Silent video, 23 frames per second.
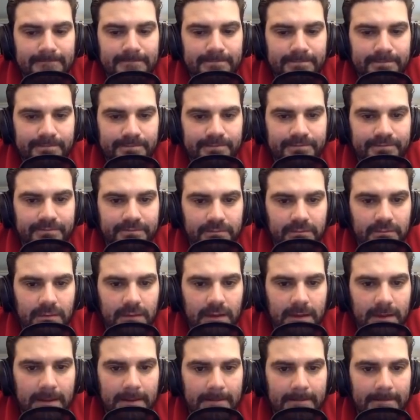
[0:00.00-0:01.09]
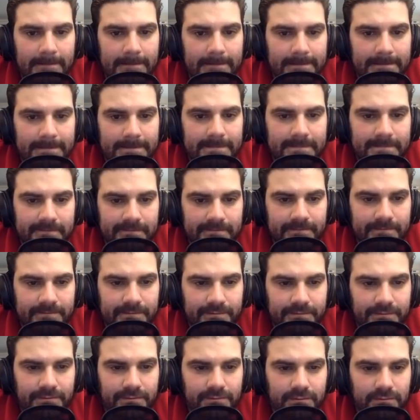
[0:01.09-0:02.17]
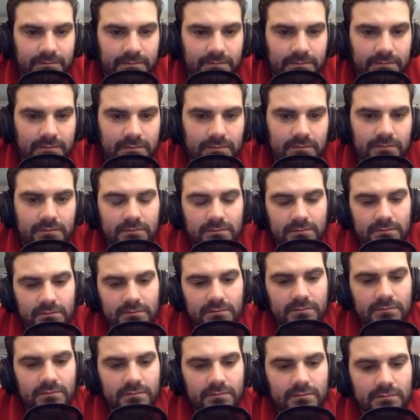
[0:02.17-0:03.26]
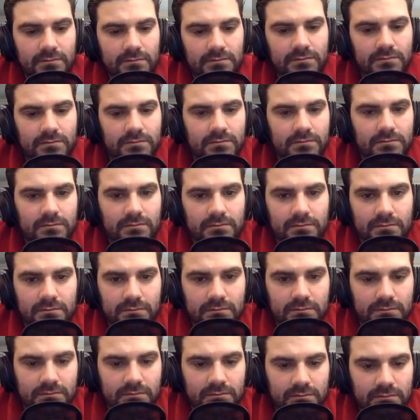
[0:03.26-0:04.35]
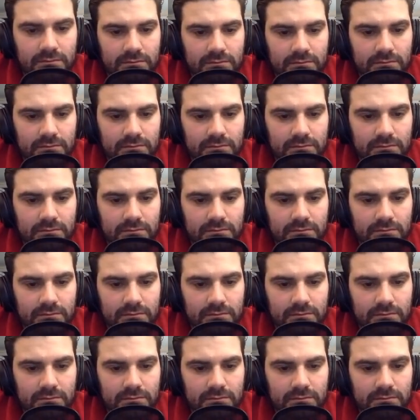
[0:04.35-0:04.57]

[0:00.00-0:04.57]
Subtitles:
The person shown says nothing.